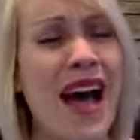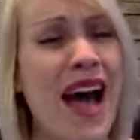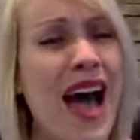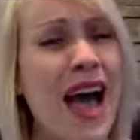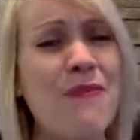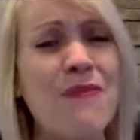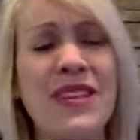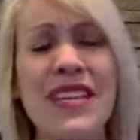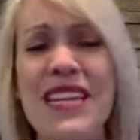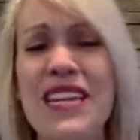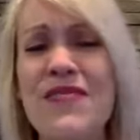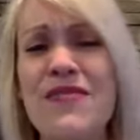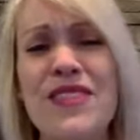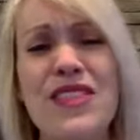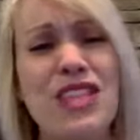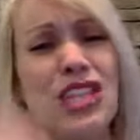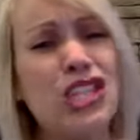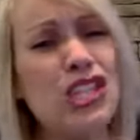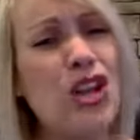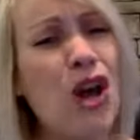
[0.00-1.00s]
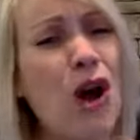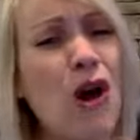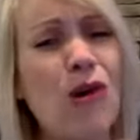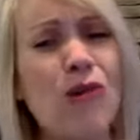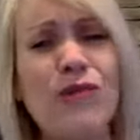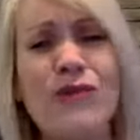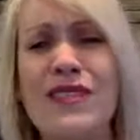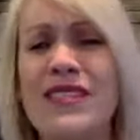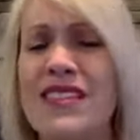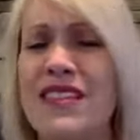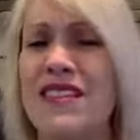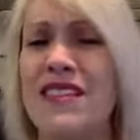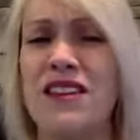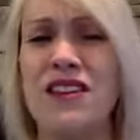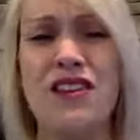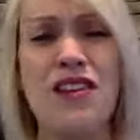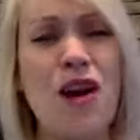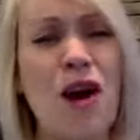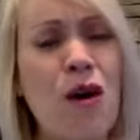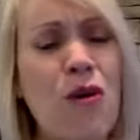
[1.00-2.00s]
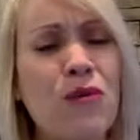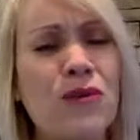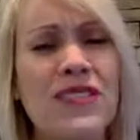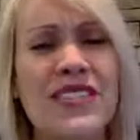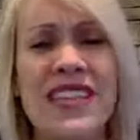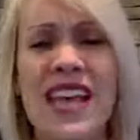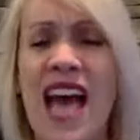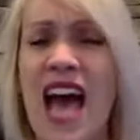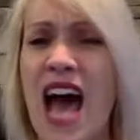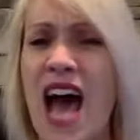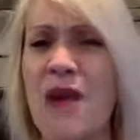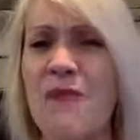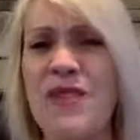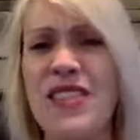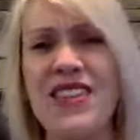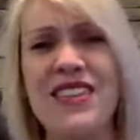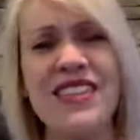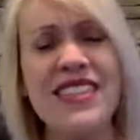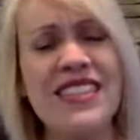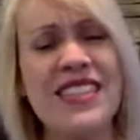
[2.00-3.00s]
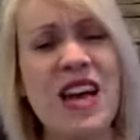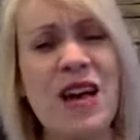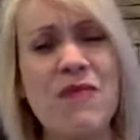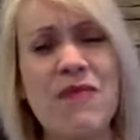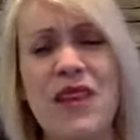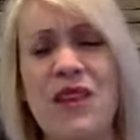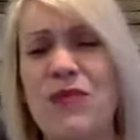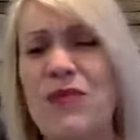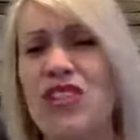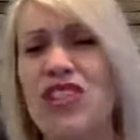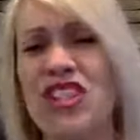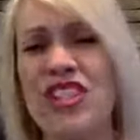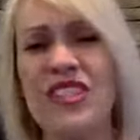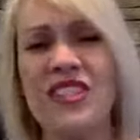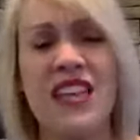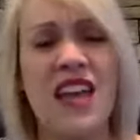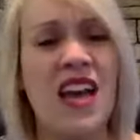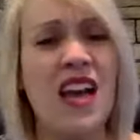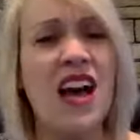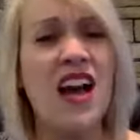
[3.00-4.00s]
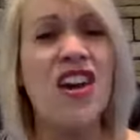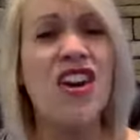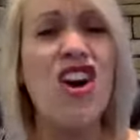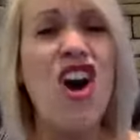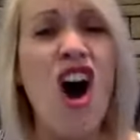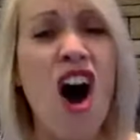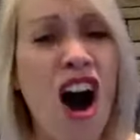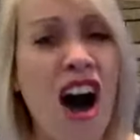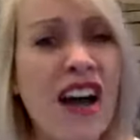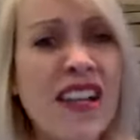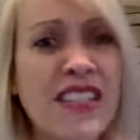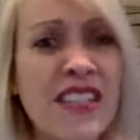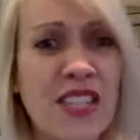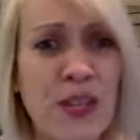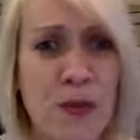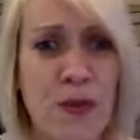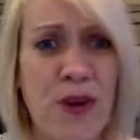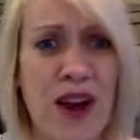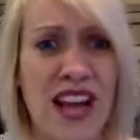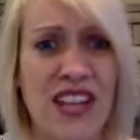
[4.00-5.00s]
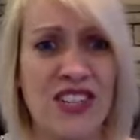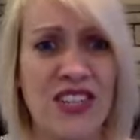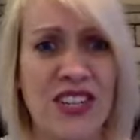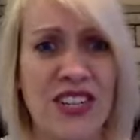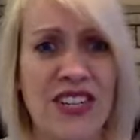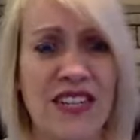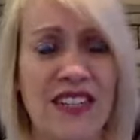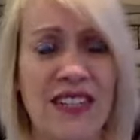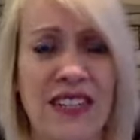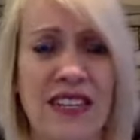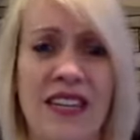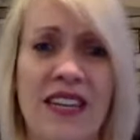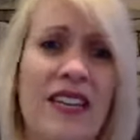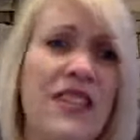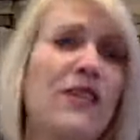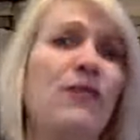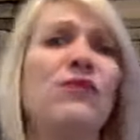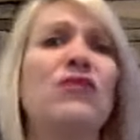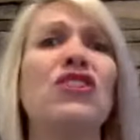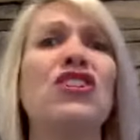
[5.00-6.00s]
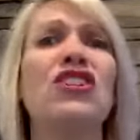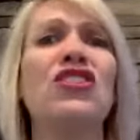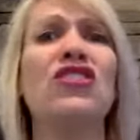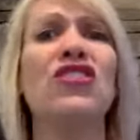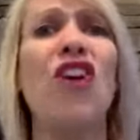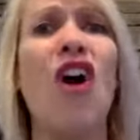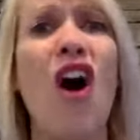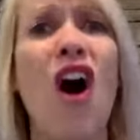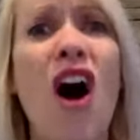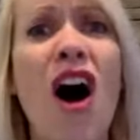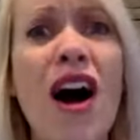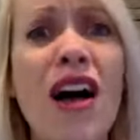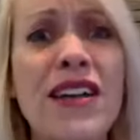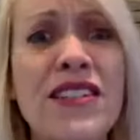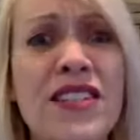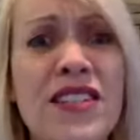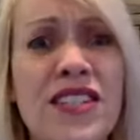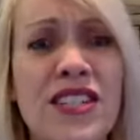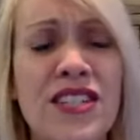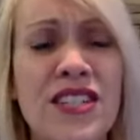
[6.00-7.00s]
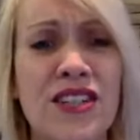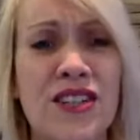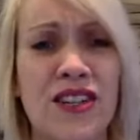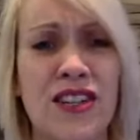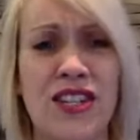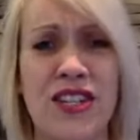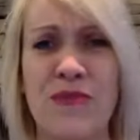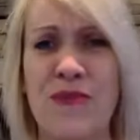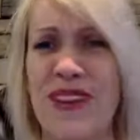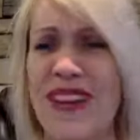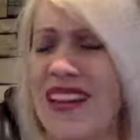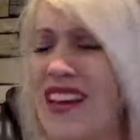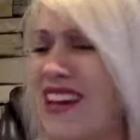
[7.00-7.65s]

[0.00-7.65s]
I mean, even the tones and the notes. I mean, there's some that will just cause depression, that will just cause discouragement.